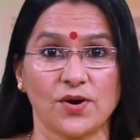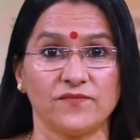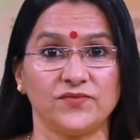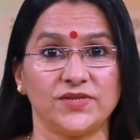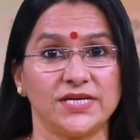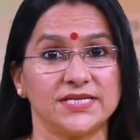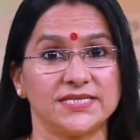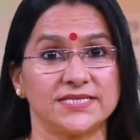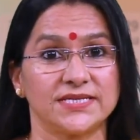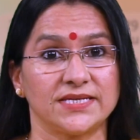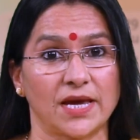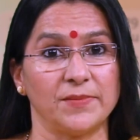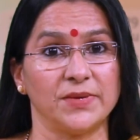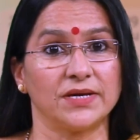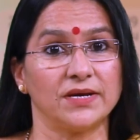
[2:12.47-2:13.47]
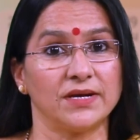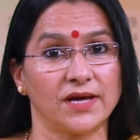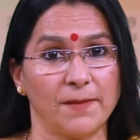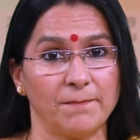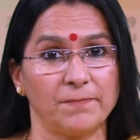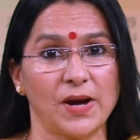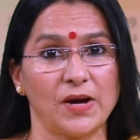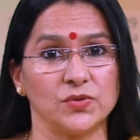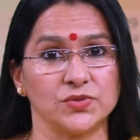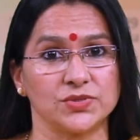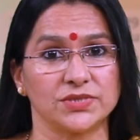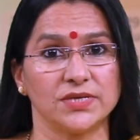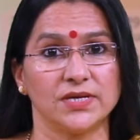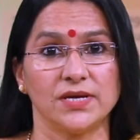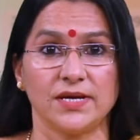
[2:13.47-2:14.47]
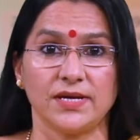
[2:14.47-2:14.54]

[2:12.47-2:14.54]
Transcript: of these chemical compounds